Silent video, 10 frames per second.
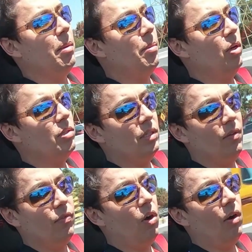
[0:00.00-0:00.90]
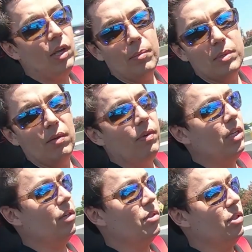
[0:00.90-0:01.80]
be posting a Ferrari update
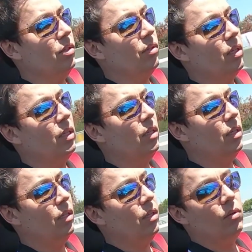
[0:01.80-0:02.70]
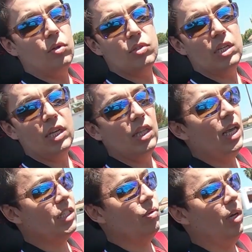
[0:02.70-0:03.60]
video soon. We'll see you on the
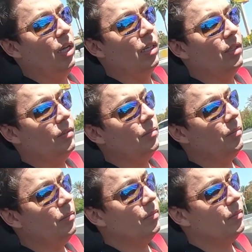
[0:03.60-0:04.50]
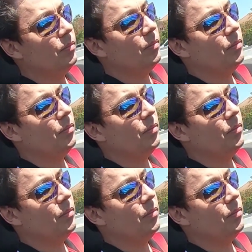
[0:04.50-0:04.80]
next one.